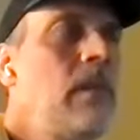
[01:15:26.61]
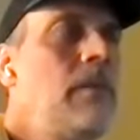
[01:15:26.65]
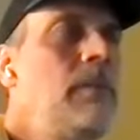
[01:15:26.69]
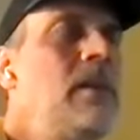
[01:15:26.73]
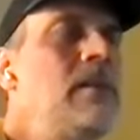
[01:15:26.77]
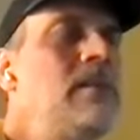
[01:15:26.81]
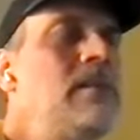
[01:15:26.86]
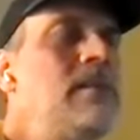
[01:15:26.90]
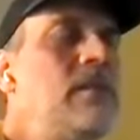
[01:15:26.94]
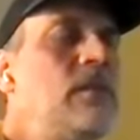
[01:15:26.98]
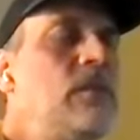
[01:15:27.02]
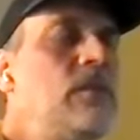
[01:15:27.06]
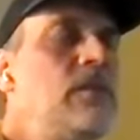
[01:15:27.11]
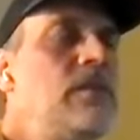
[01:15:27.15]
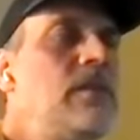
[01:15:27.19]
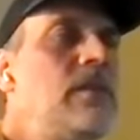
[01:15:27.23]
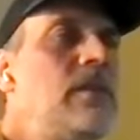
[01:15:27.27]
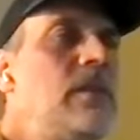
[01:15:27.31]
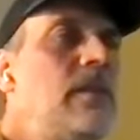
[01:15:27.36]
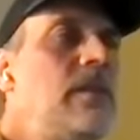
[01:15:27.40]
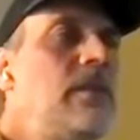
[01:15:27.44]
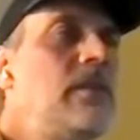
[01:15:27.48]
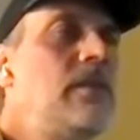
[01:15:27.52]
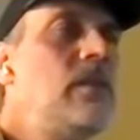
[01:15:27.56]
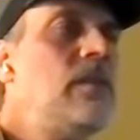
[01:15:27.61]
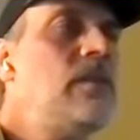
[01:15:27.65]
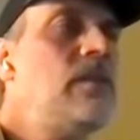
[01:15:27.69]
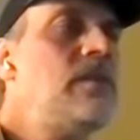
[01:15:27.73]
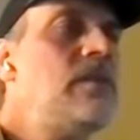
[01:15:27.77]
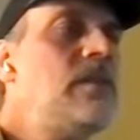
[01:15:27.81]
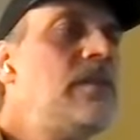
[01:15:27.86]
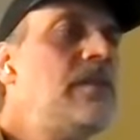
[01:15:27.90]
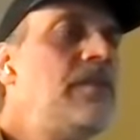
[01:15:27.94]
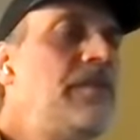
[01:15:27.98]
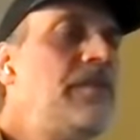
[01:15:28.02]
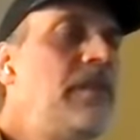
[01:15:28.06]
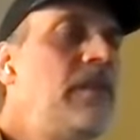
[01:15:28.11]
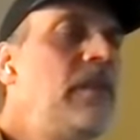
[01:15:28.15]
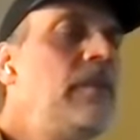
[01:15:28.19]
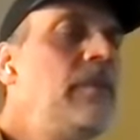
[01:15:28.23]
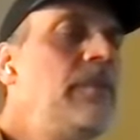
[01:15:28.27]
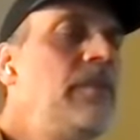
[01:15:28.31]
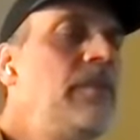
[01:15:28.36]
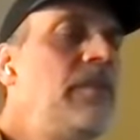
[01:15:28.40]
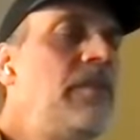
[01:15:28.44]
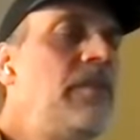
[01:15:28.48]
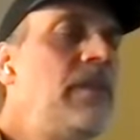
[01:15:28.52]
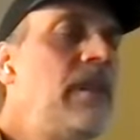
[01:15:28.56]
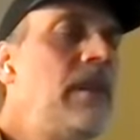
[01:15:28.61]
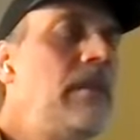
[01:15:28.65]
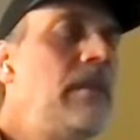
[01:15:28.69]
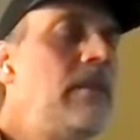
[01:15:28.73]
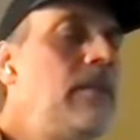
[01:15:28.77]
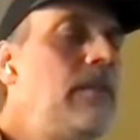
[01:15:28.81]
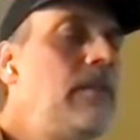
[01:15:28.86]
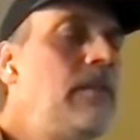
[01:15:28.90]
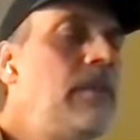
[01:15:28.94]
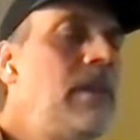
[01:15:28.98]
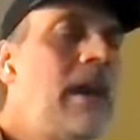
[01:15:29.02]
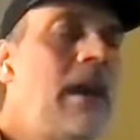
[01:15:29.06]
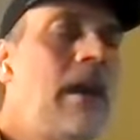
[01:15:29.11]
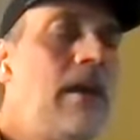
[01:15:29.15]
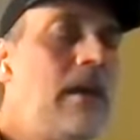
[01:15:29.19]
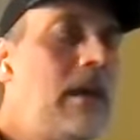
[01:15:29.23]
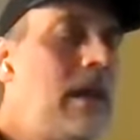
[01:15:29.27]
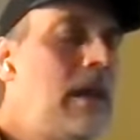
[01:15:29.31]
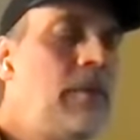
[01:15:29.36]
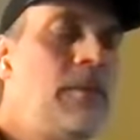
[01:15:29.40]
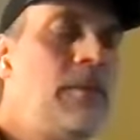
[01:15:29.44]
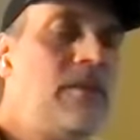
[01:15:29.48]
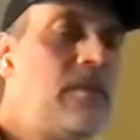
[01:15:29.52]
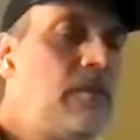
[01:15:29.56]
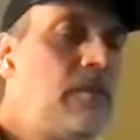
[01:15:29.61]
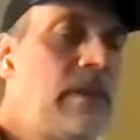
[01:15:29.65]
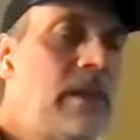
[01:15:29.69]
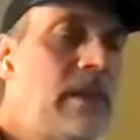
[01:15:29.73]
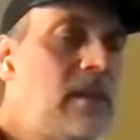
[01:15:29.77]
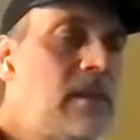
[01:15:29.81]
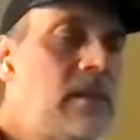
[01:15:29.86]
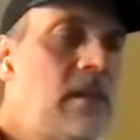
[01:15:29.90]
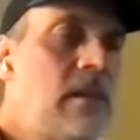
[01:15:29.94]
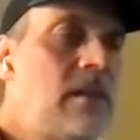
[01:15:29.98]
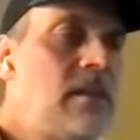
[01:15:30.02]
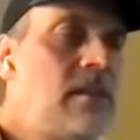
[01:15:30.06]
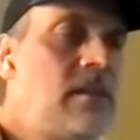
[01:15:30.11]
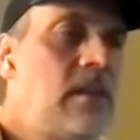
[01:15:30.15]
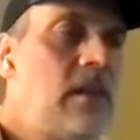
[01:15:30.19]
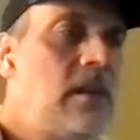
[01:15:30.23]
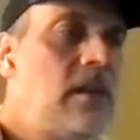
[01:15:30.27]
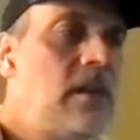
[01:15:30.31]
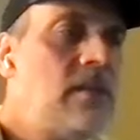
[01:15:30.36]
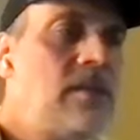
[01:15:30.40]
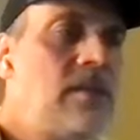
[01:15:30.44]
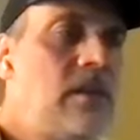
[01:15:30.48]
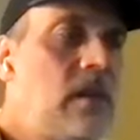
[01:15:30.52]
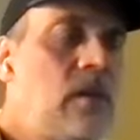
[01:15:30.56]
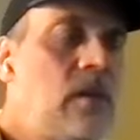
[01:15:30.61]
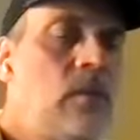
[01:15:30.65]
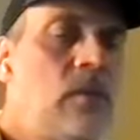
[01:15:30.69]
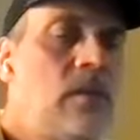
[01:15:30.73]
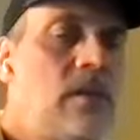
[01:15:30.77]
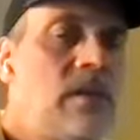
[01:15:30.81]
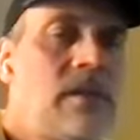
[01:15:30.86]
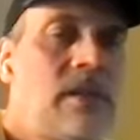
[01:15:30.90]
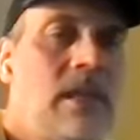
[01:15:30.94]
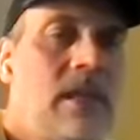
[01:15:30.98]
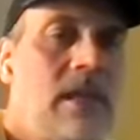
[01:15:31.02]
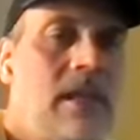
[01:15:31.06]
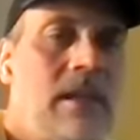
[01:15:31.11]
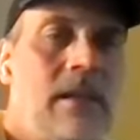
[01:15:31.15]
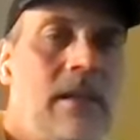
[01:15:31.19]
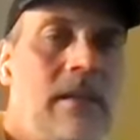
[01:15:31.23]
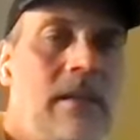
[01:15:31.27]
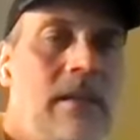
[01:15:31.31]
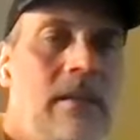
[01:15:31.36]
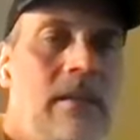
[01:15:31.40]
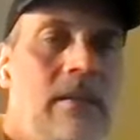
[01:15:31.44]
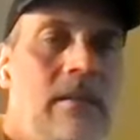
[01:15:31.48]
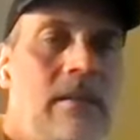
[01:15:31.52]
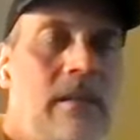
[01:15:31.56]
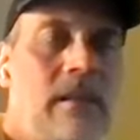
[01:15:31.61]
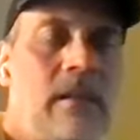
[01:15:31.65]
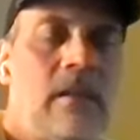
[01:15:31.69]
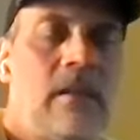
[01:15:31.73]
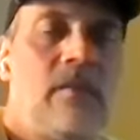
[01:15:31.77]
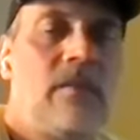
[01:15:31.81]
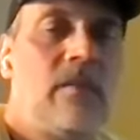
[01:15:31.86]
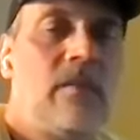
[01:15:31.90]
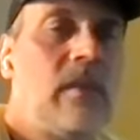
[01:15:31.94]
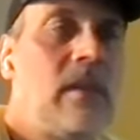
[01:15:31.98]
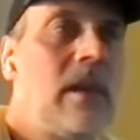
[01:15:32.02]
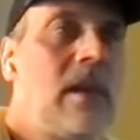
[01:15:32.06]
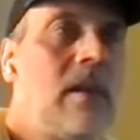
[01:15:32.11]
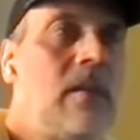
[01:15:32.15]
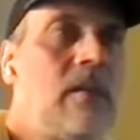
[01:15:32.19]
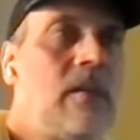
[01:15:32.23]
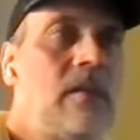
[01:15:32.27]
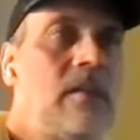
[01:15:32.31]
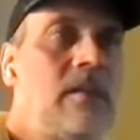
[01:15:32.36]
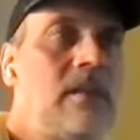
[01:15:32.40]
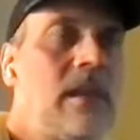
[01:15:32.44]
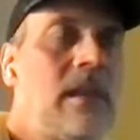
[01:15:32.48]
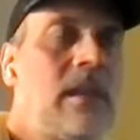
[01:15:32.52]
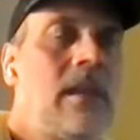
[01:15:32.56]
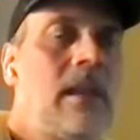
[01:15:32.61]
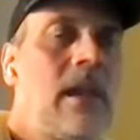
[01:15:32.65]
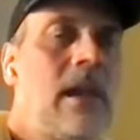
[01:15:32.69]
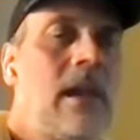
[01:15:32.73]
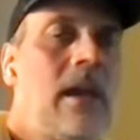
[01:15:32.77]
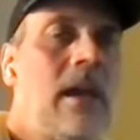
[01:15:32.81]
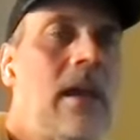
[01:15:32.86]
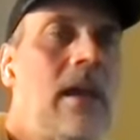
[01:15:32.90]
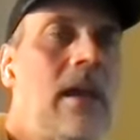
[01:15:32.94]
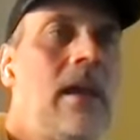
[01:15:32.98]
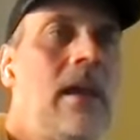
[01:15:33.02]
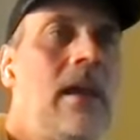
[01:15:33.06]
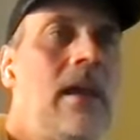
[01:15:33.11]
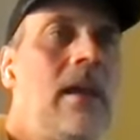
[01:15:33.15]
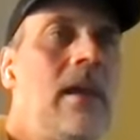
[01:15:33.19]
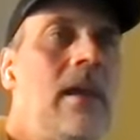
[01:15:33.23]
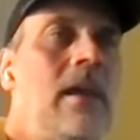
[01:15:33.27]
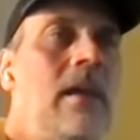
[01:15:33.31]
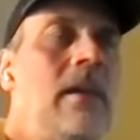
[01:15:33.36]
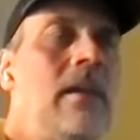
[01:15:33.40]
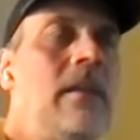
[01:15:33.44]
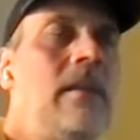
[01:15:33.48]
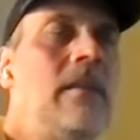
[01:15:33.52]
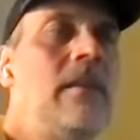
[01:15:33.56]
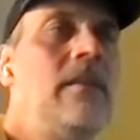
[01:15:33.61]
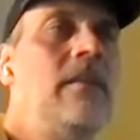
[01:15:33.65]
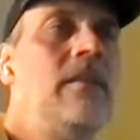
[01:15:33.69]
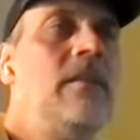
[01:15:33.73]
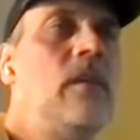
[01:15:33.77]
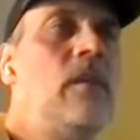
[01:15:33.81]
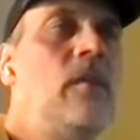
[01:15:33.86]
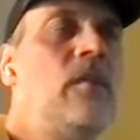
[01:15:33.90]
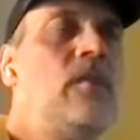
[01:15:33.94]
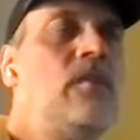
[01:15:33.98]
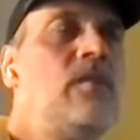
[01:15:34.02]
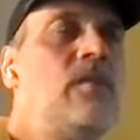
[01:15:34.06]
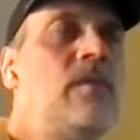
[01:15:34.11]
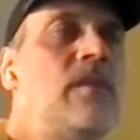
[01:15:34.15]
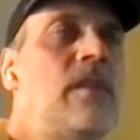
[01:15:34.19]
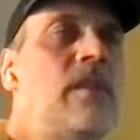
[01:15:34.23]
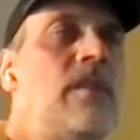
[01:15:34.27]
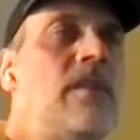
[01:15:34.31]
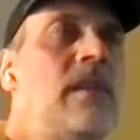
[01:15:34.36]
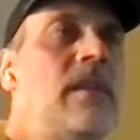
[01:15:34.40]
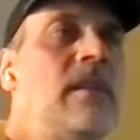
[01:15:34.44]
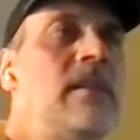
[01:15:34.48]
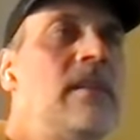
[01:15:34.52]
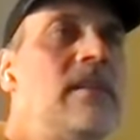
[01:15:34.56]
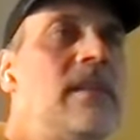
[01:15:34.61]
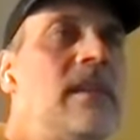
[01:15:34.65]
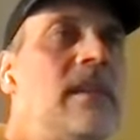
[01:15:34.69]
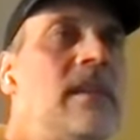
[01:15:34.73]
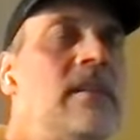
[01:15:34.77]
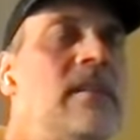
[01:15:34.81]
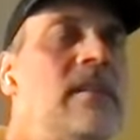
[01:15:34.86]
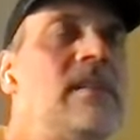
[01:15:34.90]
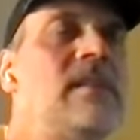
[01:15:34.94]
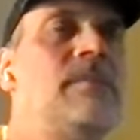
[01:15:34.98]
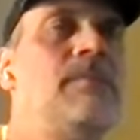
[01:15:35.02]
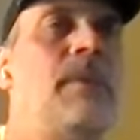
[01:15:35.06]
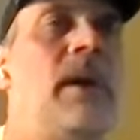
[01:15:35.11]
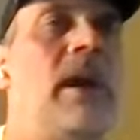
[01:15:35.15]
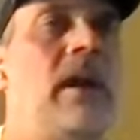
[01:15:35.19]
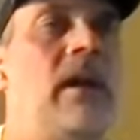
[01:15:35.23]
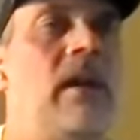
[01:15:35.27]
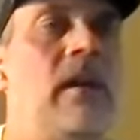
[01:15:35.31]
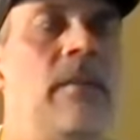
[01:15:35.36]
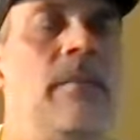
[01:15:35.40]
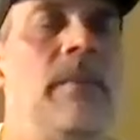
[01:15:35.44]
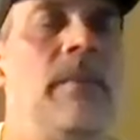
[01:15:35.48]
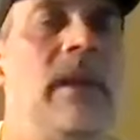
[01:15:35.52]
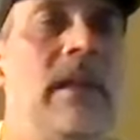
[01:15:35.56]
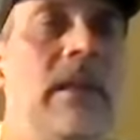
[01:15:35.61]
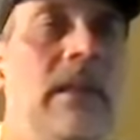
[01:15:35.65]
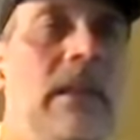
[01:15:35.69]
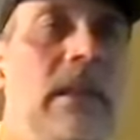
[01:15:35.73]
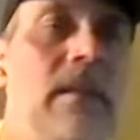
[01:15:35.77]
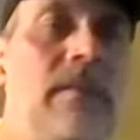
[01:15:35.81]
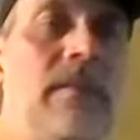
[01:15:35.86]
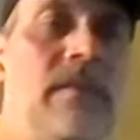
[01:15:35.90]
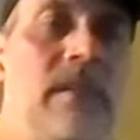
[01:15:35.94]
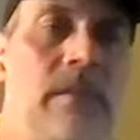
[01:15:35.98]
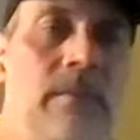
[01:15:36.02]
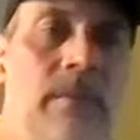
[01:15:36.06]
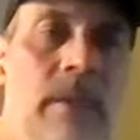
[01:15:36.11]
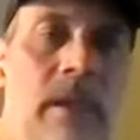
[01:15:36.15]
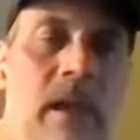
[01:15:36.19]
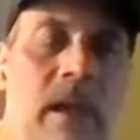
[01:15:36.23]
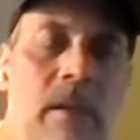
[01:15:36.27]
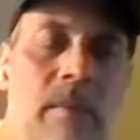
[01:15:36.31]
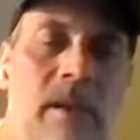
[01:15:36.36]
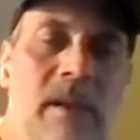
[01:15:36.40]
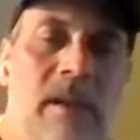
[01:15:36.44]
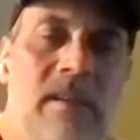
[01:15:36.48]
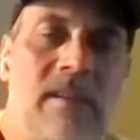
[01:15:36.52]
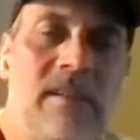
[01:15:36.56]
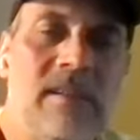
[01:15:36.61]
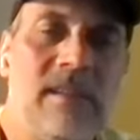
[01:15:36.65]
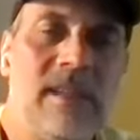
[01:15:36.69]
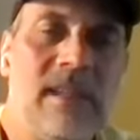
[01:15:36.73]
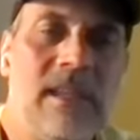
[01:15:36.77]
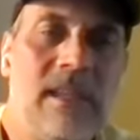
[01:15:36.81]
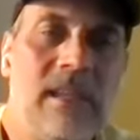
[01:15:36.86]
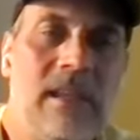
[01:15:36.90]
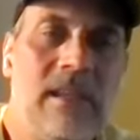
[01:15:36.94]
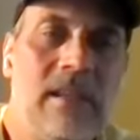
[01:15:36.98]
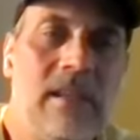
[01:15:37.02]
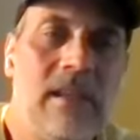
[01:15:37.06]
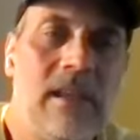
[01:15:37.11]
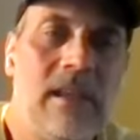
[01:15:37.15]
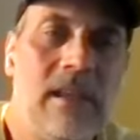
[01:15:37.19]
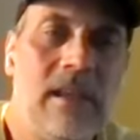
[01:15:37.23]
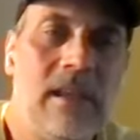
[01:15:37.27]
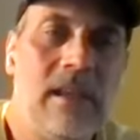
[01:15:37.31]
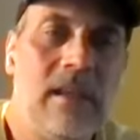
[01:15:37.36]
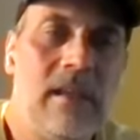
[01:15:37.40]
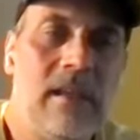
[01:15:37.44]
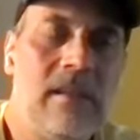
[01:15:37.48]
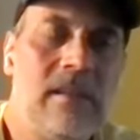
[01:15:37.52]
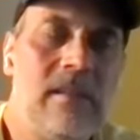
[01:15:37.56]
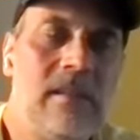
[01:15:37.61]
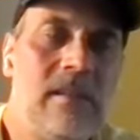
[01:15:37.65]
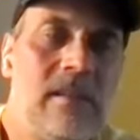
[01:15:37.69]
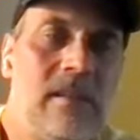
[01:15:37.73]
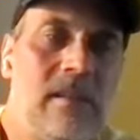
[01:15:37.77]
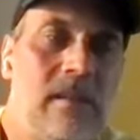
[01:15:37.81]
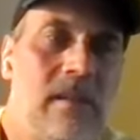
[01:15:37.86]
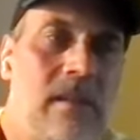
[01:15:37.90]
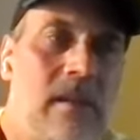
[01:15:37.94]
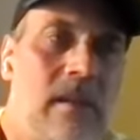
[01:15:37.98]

because those are the films that I was a Raiders of the Lost Ark Star Wars kid, Close Encounters, like those were the things that inspired me and lifted me out of my seat, and